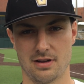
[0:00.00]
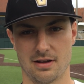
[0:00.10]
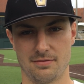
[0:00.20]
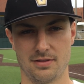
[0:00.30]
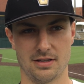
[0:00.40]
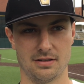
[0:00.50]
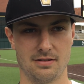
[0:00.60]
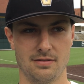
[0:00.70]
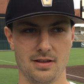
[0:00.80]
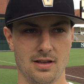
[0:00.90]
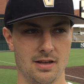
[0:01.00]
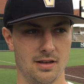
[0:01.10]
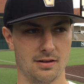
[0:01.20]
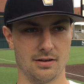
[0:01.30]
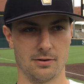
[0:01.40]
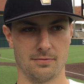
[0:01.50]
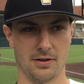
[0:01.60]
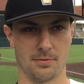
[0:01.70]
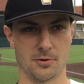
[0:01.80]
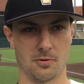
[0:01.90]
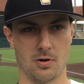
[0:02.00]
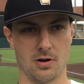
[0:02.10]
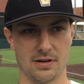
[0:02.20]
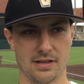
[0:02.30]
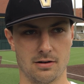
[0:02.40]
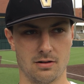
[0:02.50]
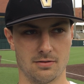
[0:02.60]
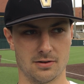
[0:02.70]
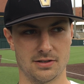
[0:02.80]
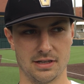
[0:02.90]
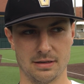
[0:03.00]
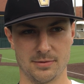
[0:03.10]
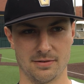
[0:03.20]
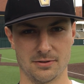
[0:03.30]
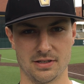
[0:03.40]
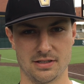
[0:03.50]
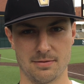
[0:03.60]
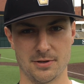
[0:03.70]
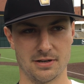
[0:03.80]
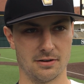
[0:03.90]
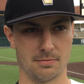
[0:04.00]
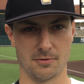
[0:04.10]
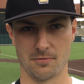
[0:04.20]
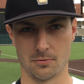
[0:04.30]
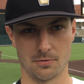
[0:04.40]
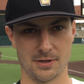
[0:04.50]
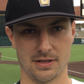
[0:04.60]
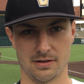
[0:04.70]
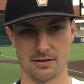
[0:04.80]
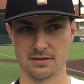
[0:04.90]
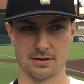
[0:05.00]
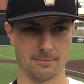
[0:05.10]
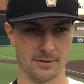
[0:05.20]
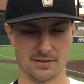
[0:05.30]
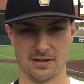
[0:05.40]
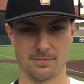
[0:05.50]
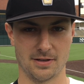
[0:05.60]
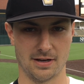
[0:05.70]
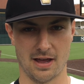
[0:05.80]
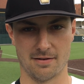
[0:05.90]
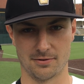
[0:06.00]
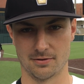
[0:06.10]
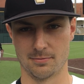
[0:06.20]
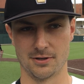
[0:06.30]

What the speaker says: I think, you know, Vanderbilt quality in all of our teams ever since I've been here and before me, and it's going to be the same thing after.